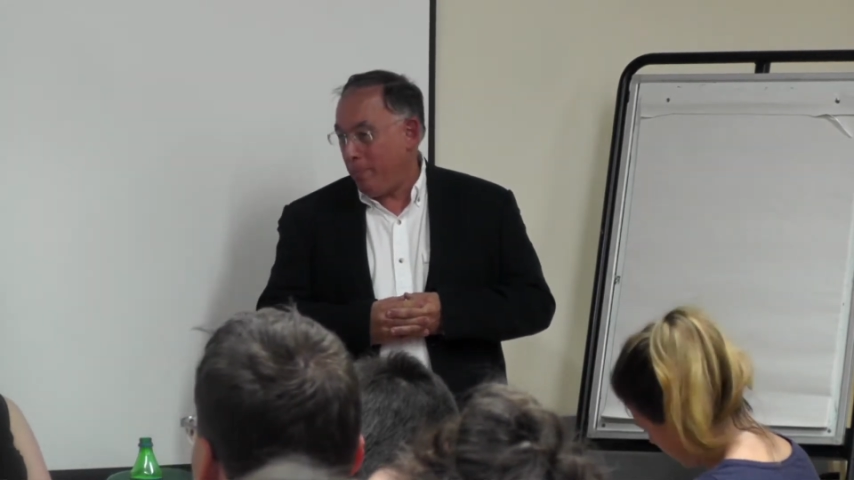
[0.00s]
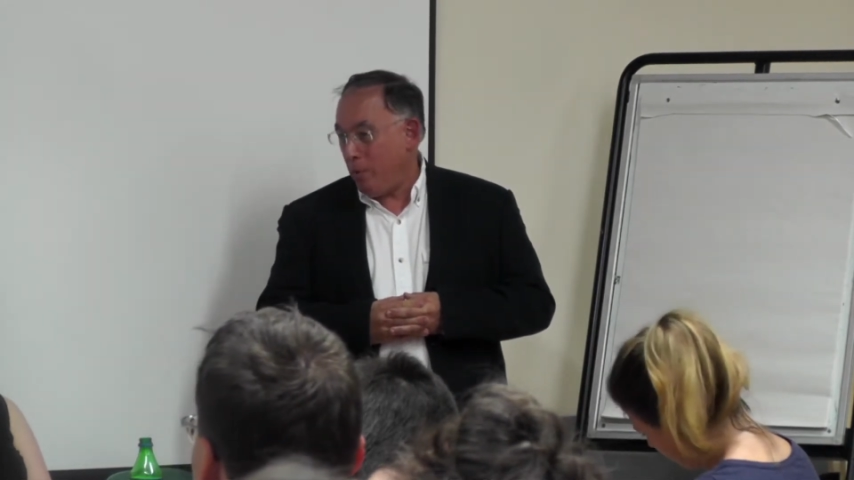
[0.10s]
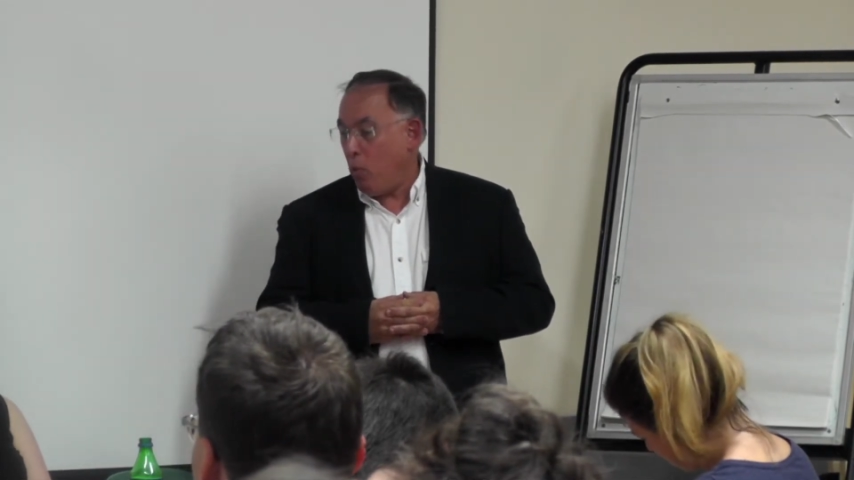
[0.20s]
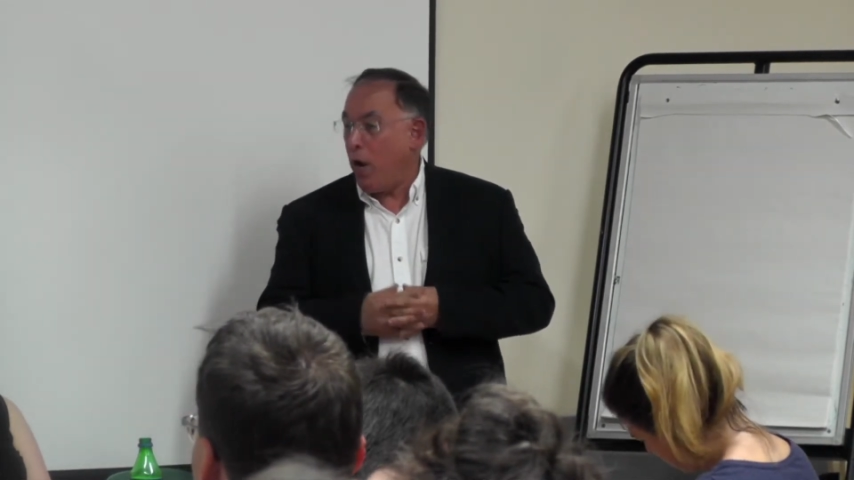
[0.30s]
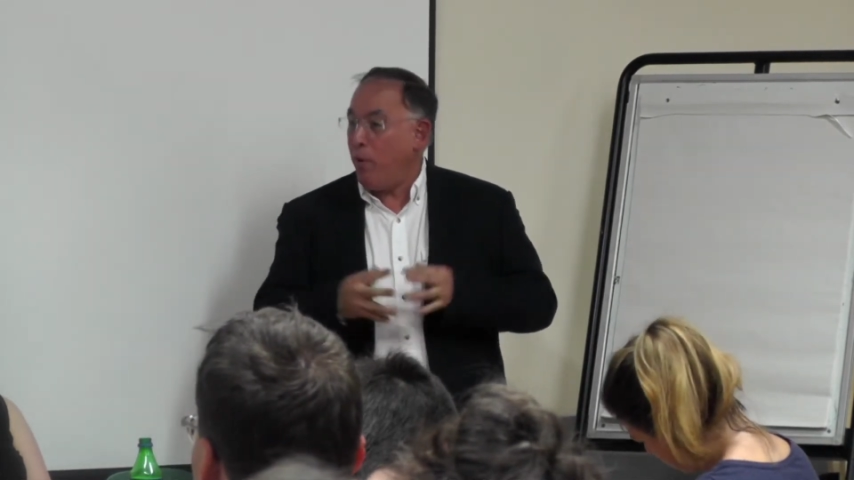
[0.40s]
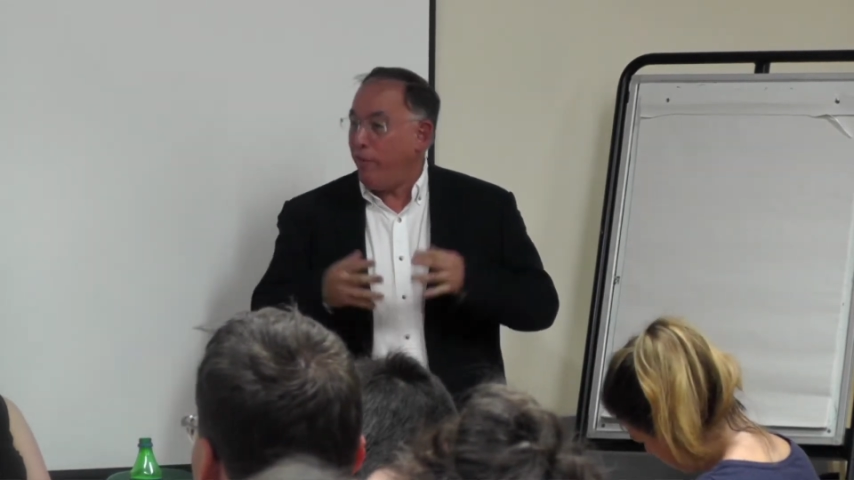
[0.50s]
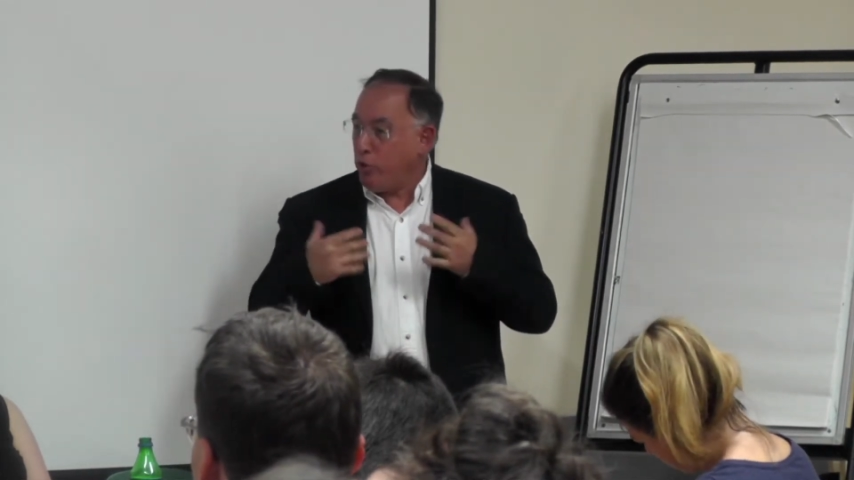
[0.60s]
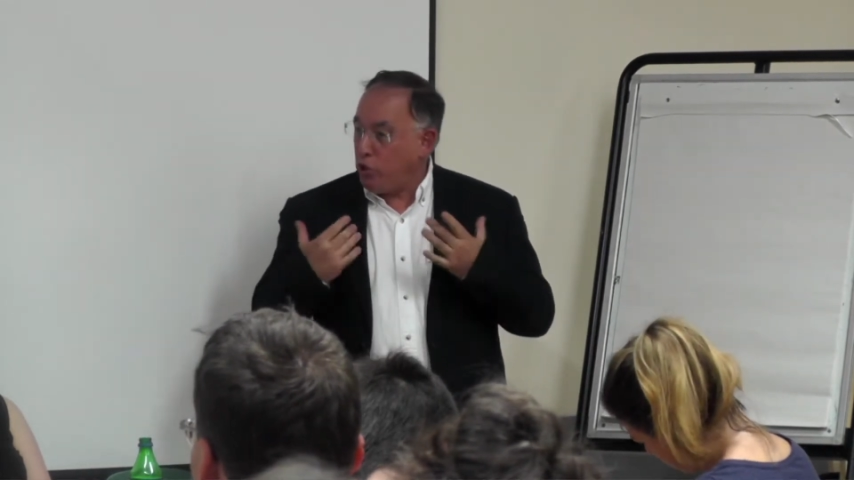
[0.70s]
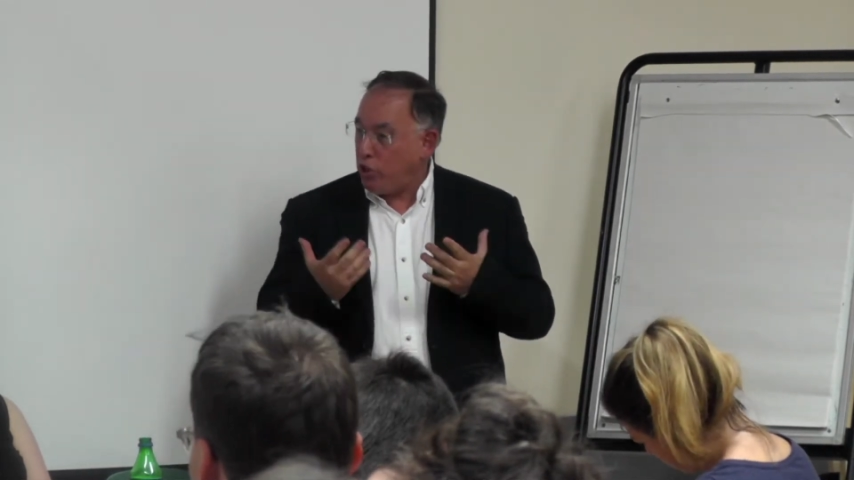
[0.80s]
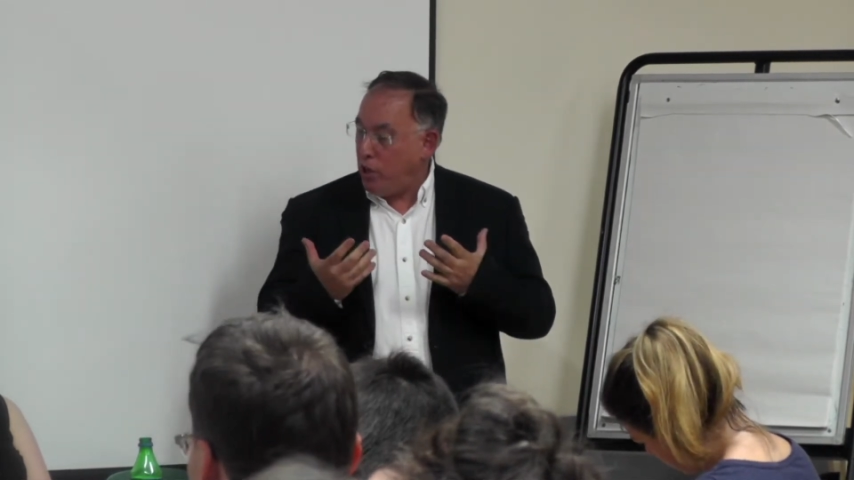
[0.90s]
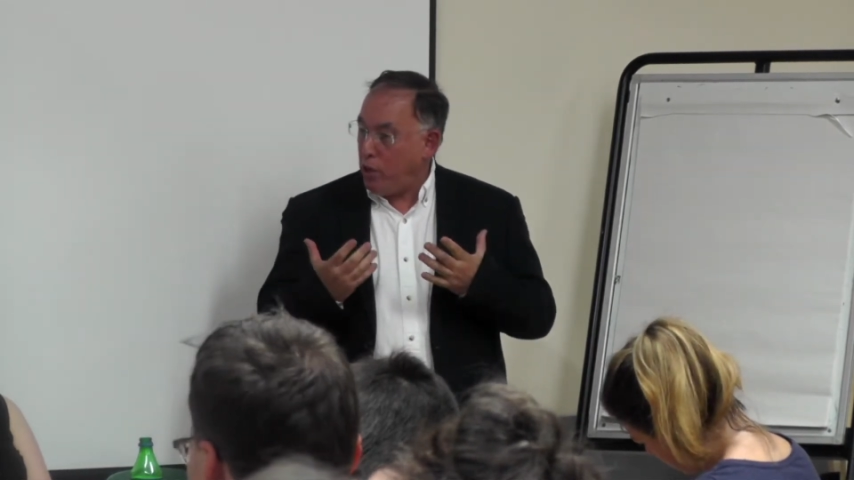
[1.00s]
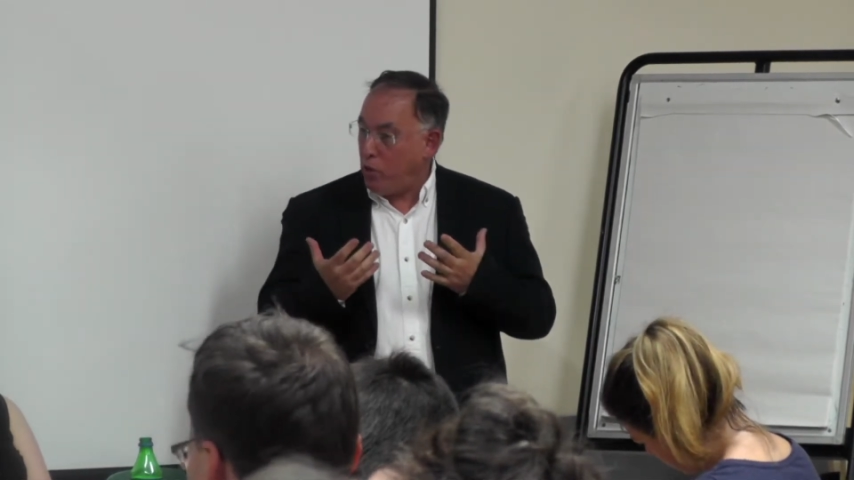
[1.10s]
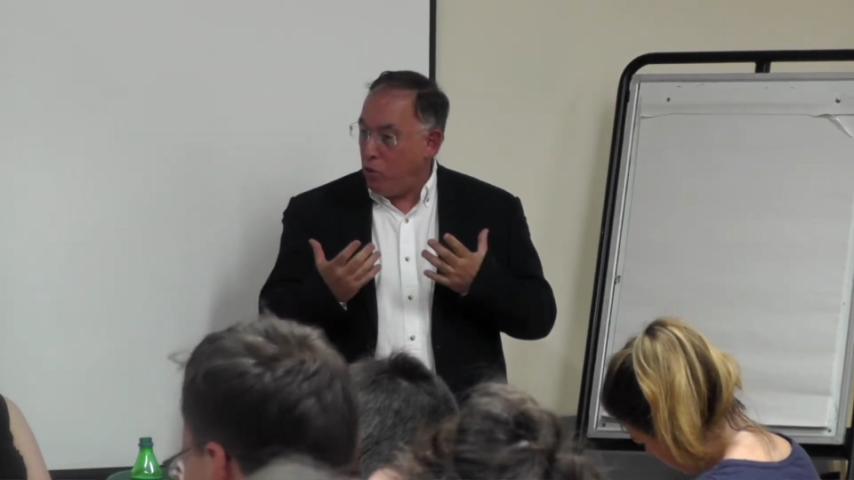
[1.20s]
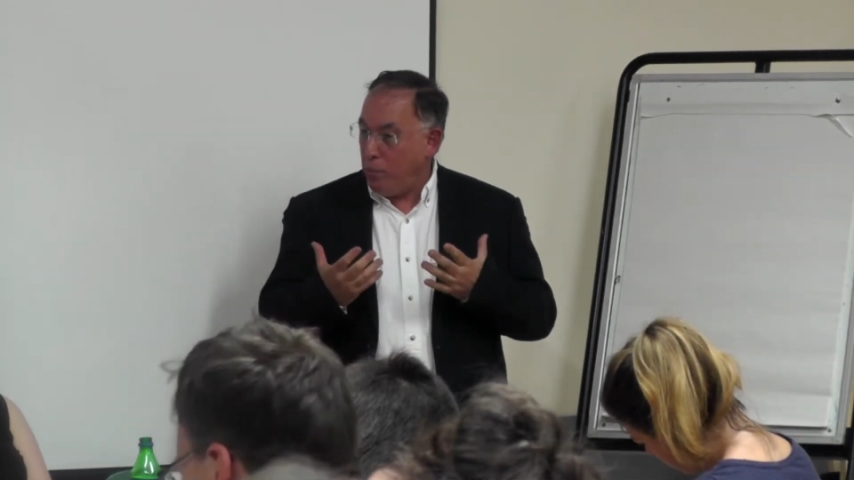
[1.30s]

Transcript: Why a revolutionary group, a